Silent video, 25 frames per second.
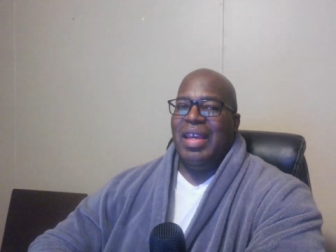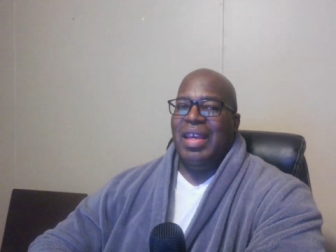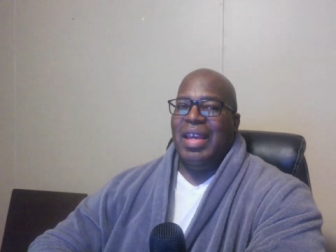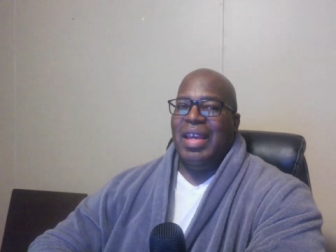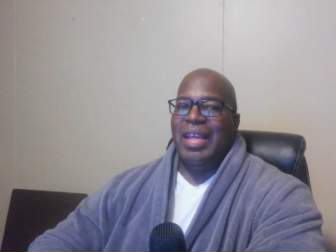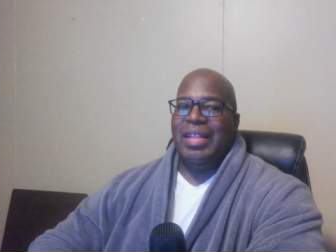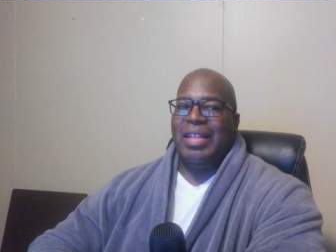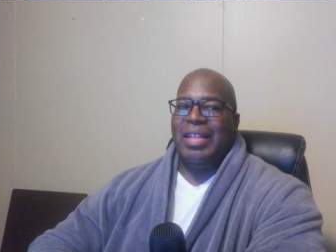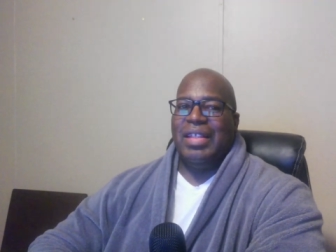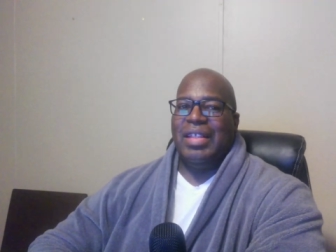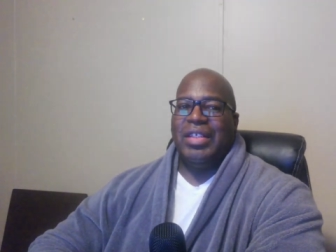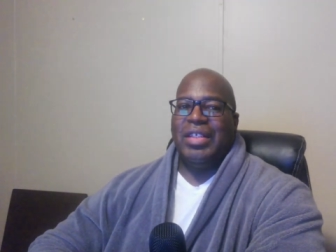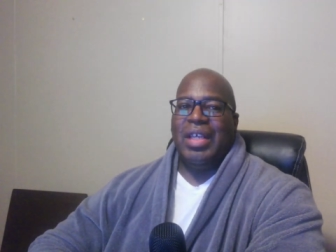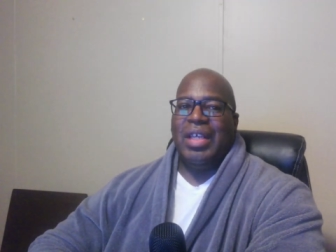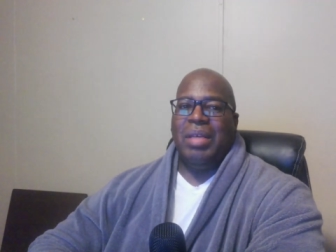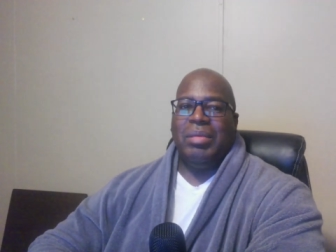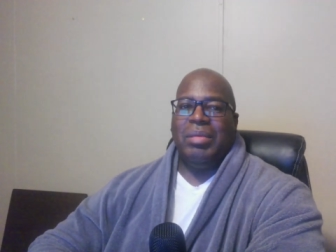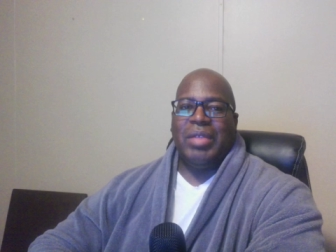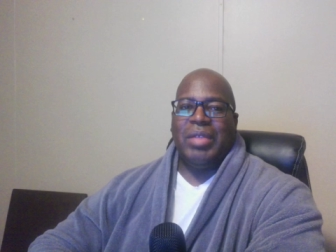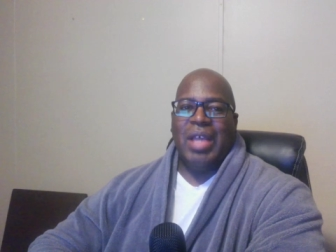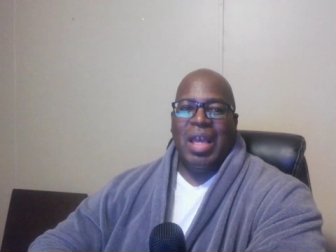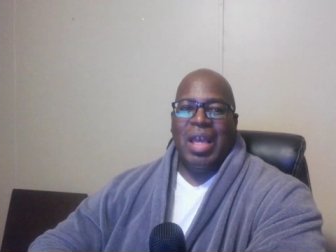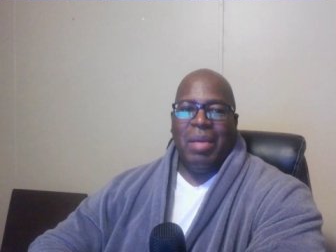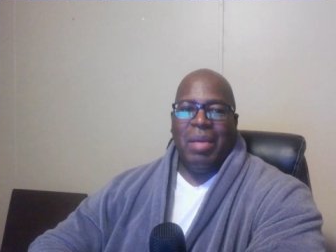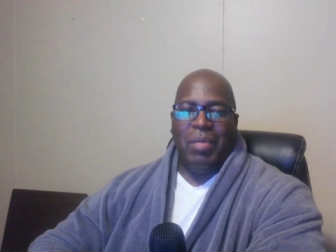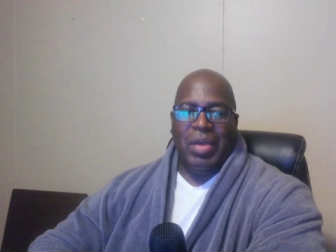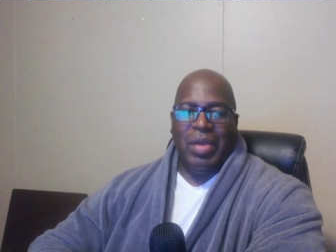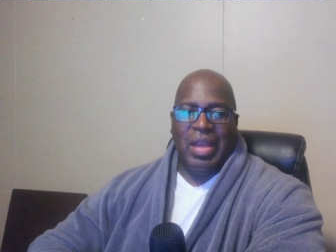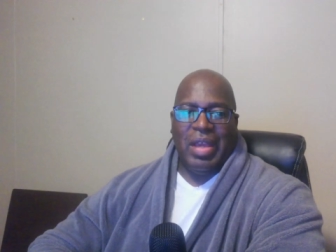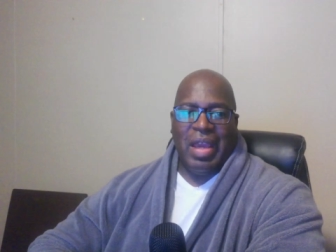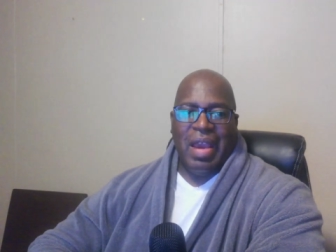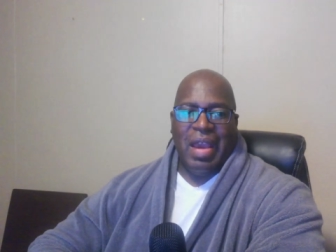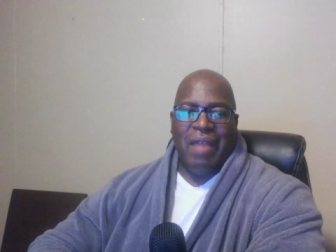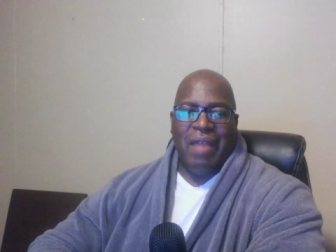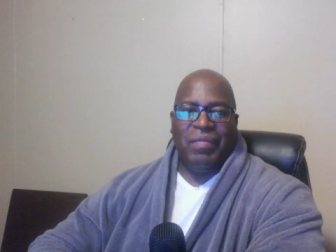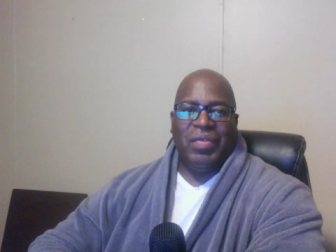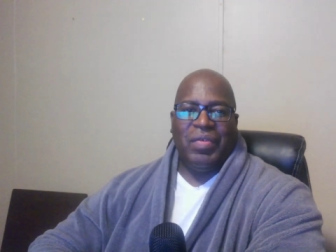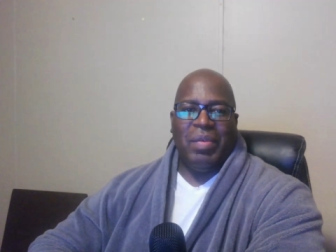at the same time, we
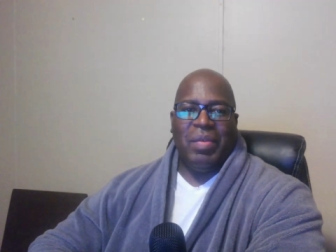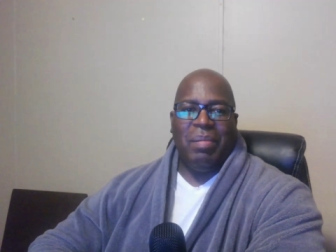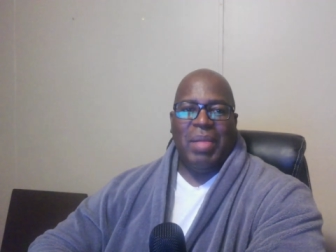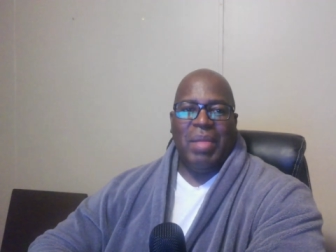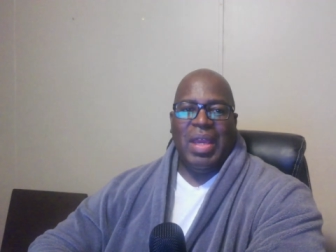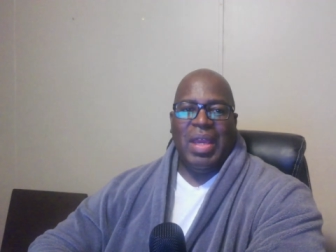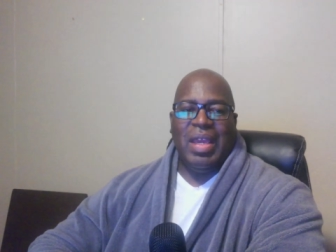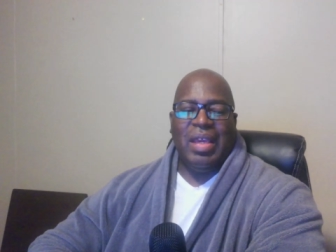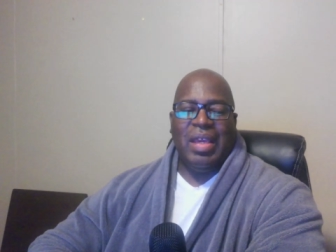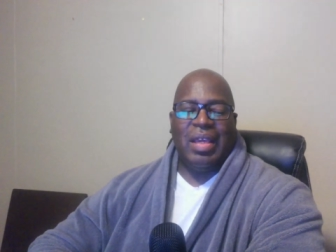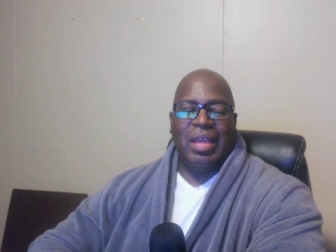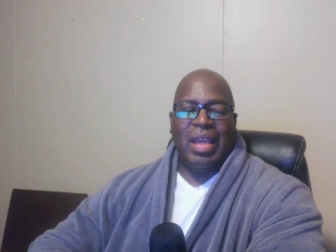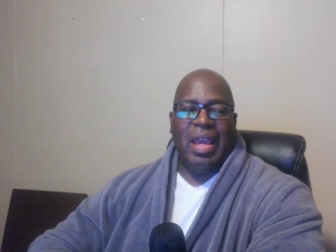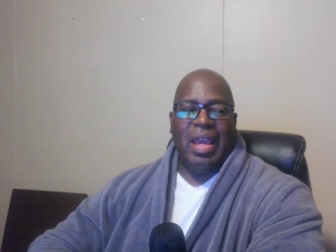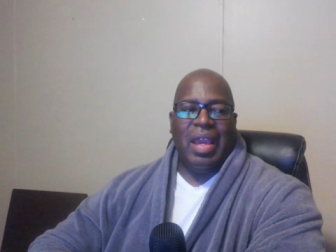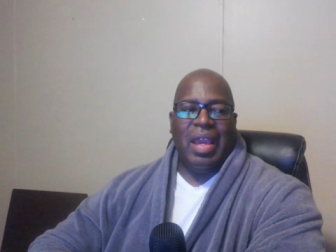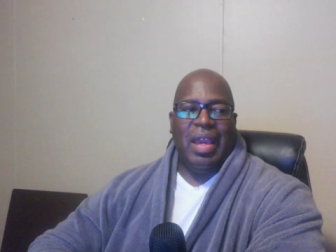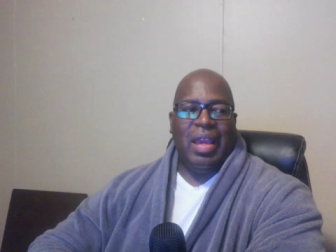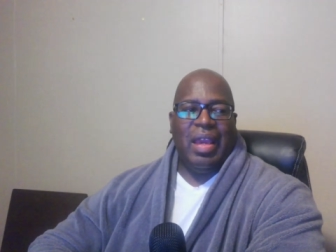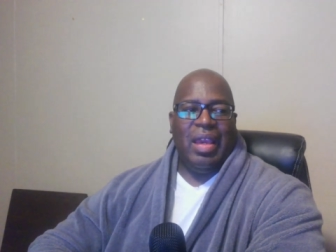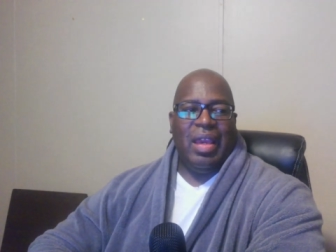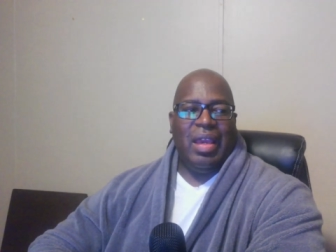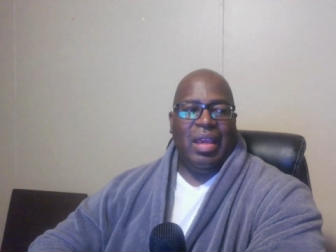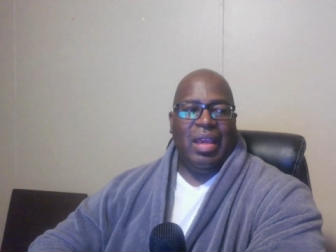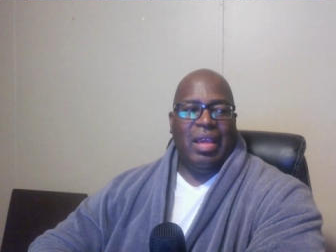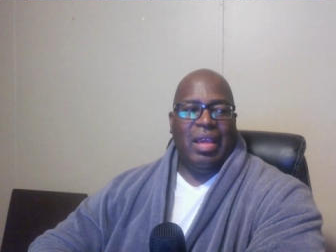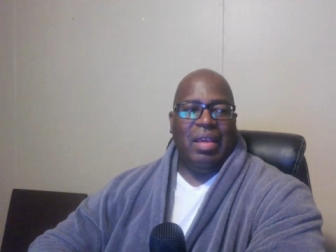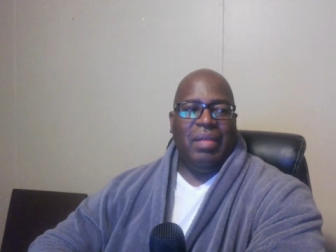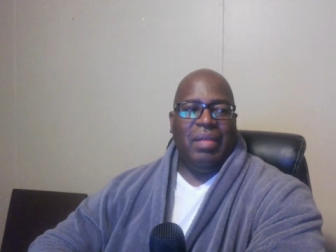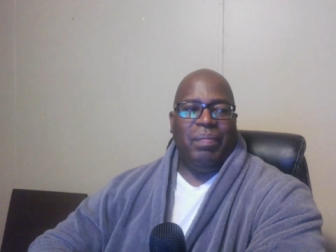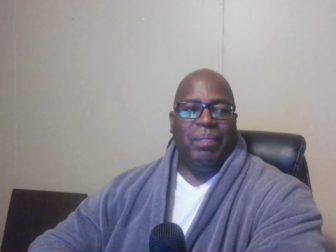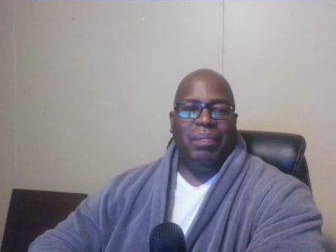have to make a